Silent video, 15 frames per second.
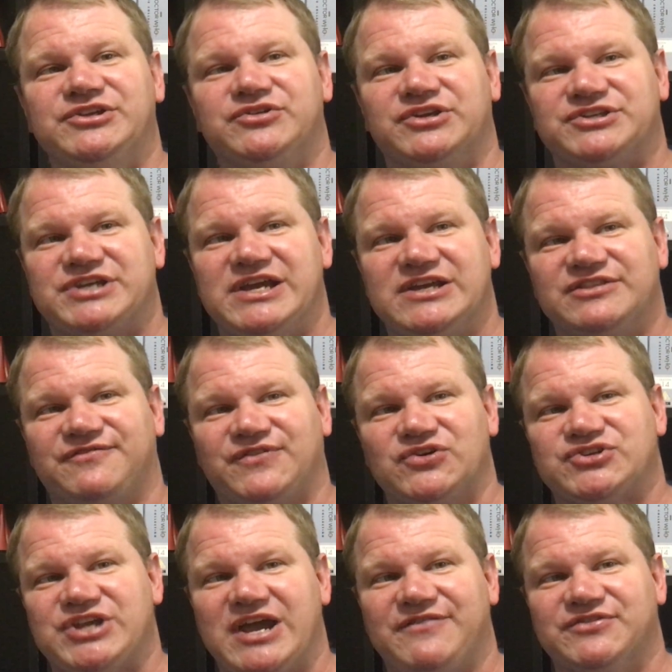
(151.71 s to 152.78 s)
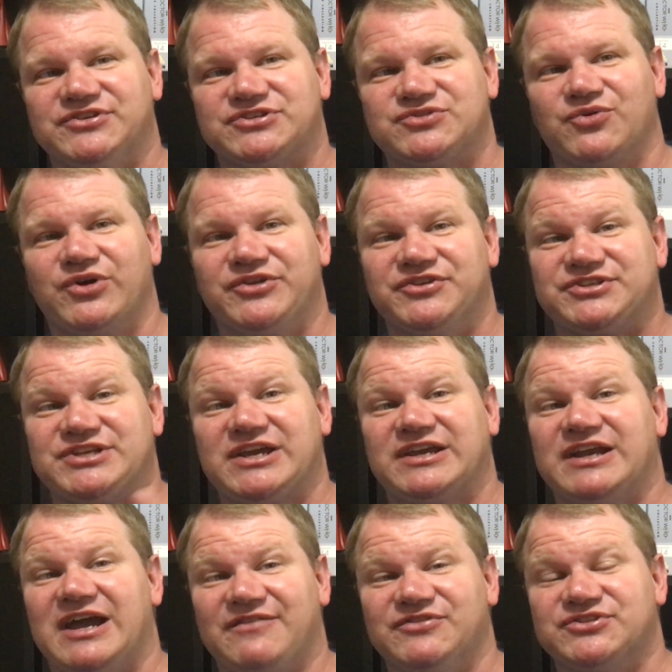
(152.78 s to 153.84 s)
you could take the first half of the story and the
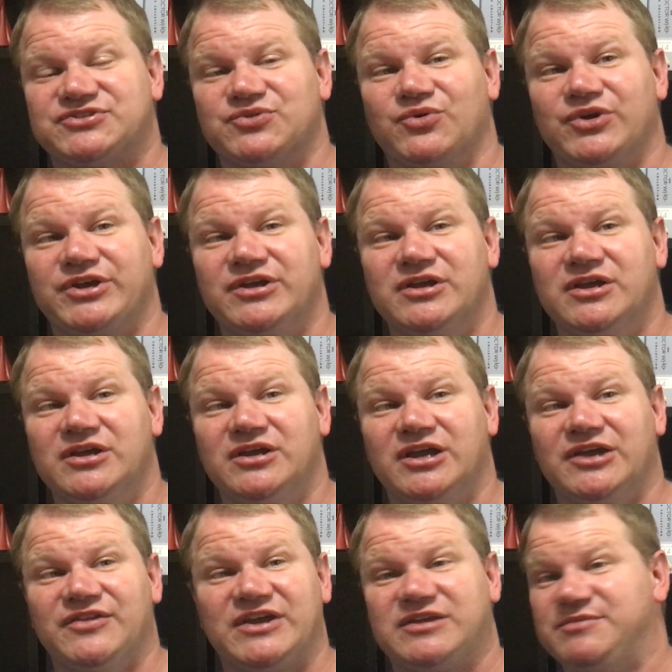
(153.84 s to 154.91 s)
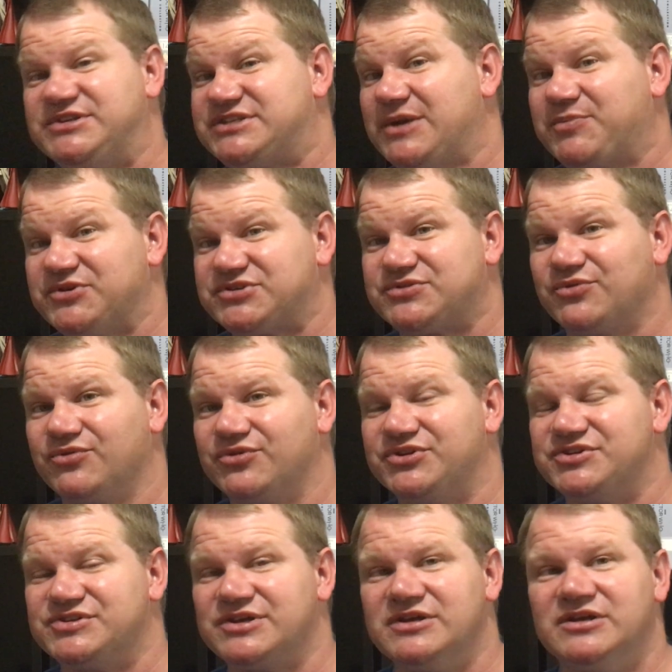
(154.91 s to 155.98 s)
second half of the story, and they could be separate
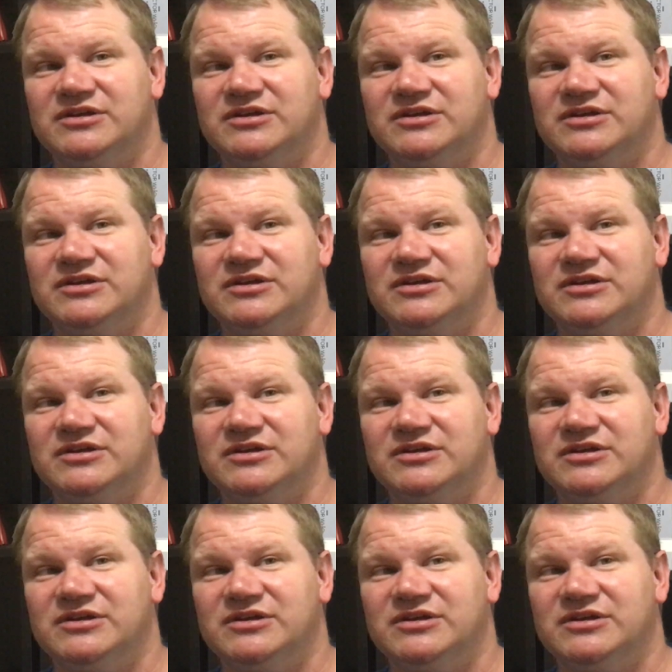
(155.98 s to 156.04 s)
stories.